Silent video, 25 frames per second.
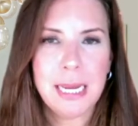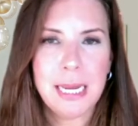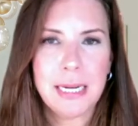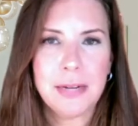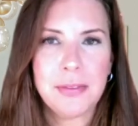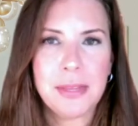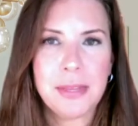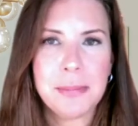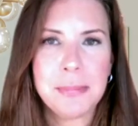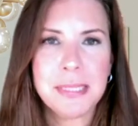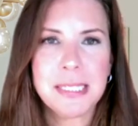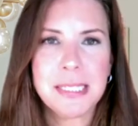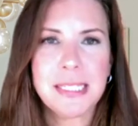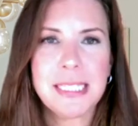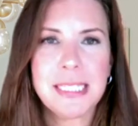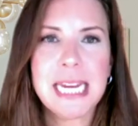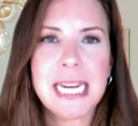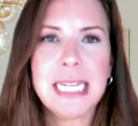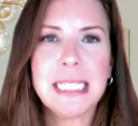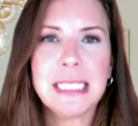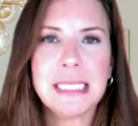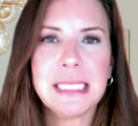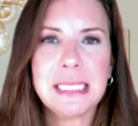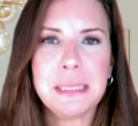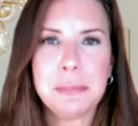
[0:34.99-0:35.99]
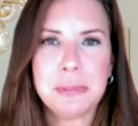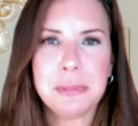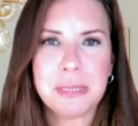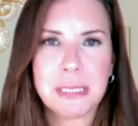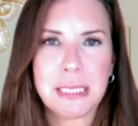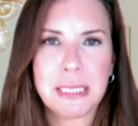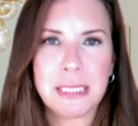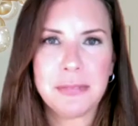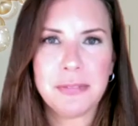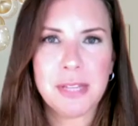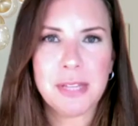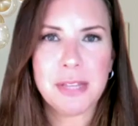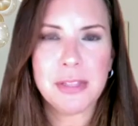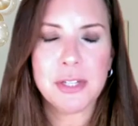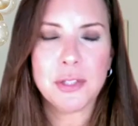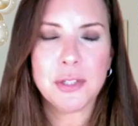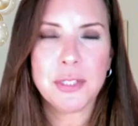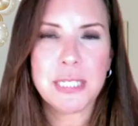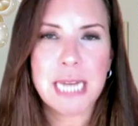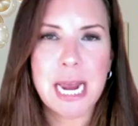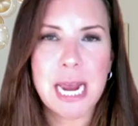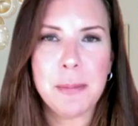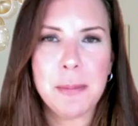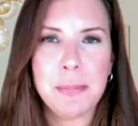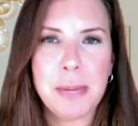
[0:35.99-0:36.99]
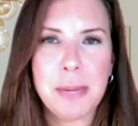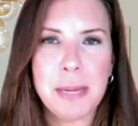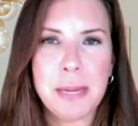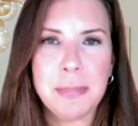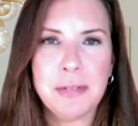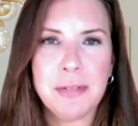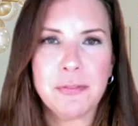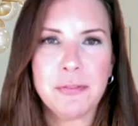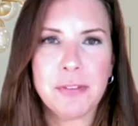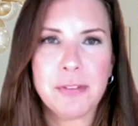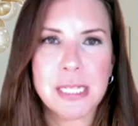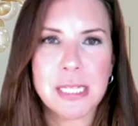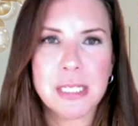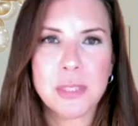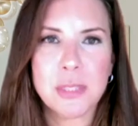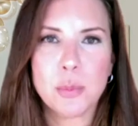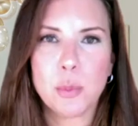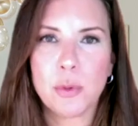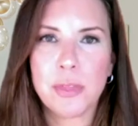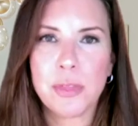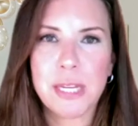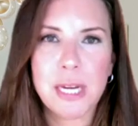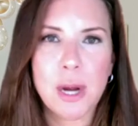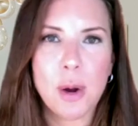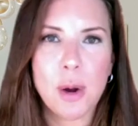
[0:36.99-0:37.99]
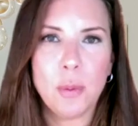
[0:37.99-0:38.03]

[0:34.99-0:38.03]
Now, they mistakenly believed that their down payment funds were the